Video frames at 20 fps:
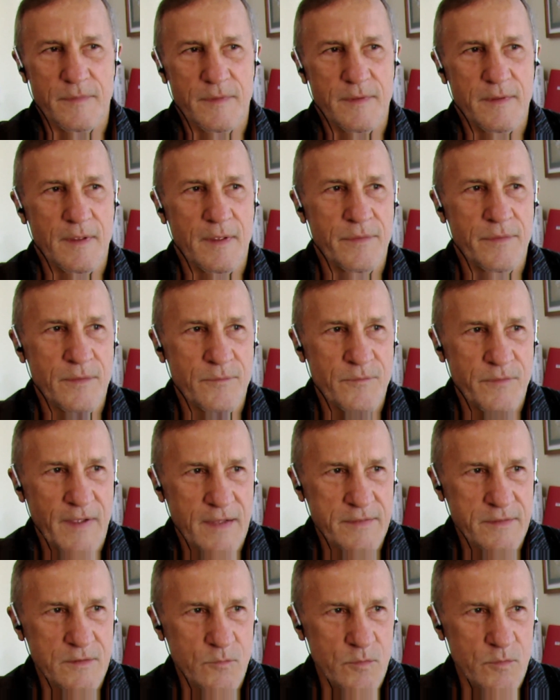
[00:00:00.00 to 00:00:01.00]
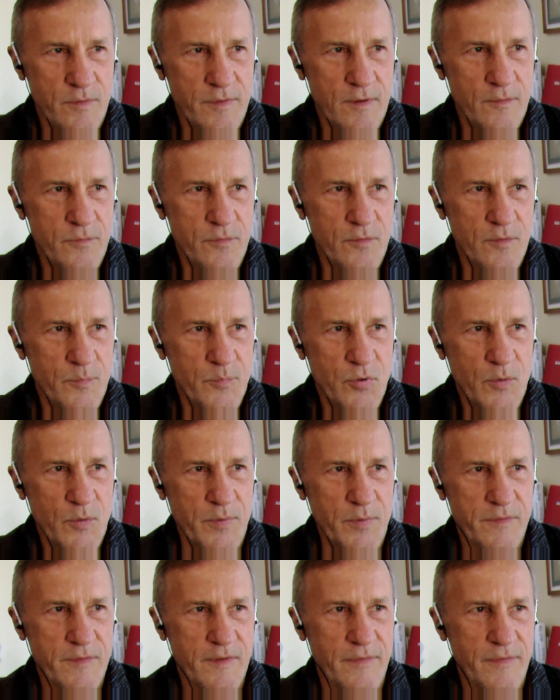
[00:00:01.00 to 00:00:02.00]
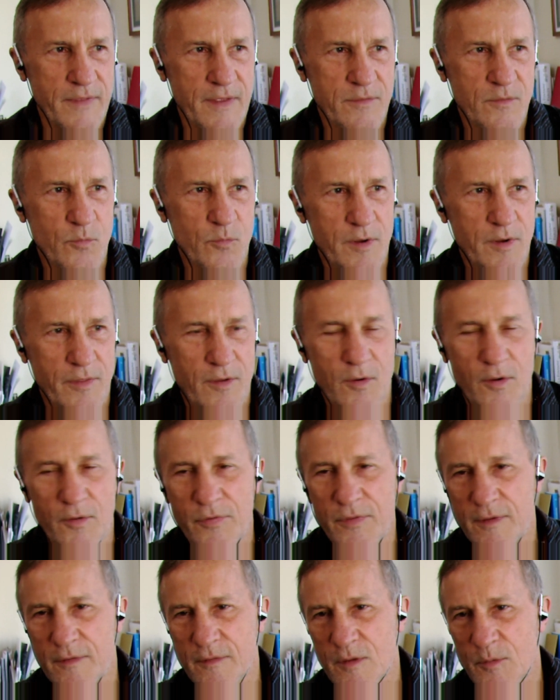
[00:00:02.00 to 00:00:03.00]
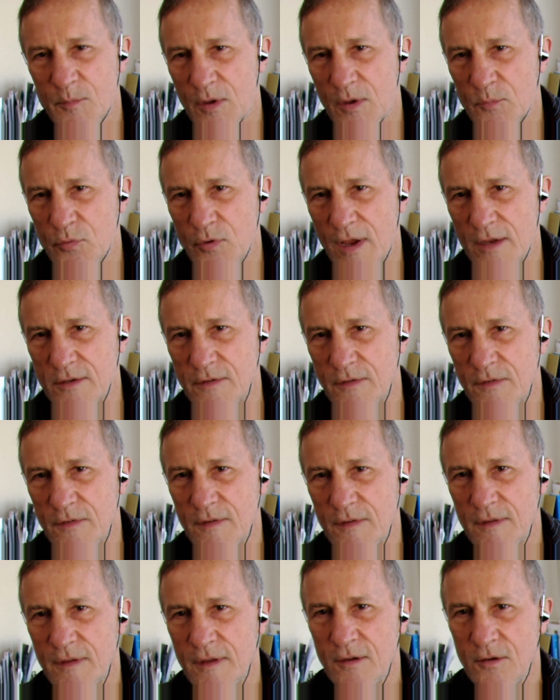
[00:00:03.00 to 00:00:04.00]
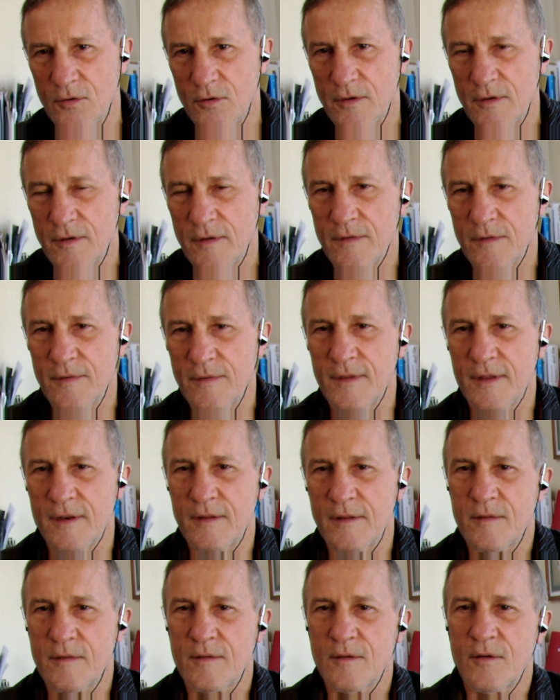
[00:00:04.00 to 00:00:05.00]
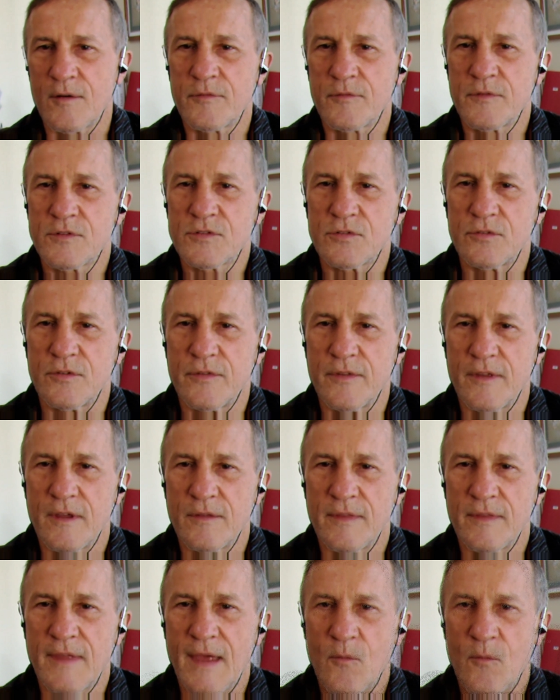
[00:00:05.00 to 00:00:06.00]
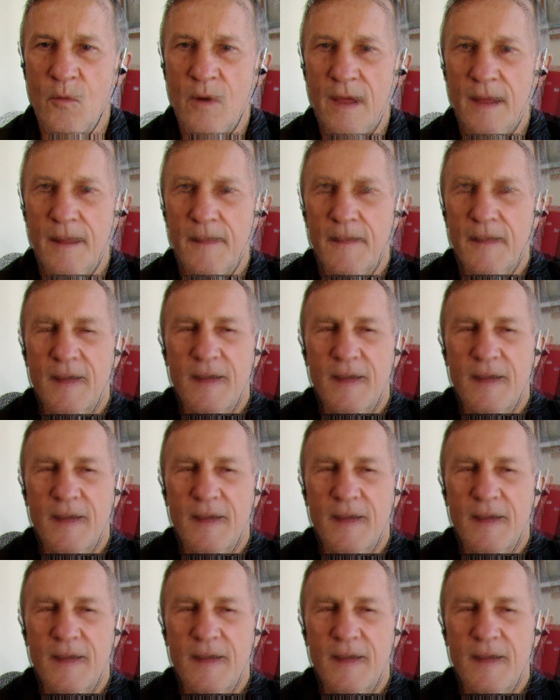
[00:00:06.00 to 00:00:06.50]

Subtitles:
The fact that we're there for a purpose, and that's one of the hard things about practice here, is that it's artificial in that way.